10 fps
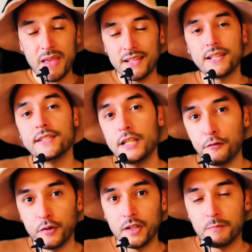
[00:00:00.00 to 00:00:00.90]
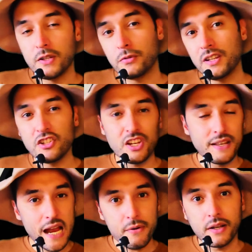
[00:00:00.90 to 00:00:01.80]
makes a difference between a
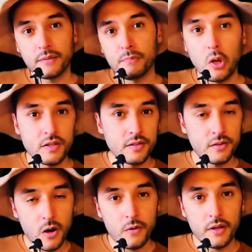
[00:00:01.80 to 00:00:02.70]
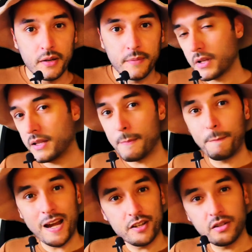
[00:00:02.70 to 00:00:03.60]
generic plot story and a
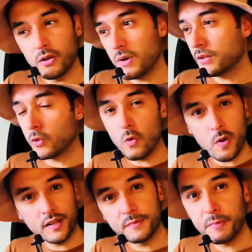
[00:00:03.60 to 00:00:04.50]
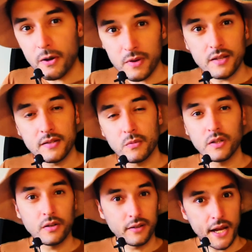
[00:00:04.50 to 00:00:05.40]
personal and cool experience
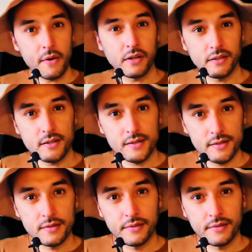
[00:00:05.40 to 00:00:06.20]
with your characters.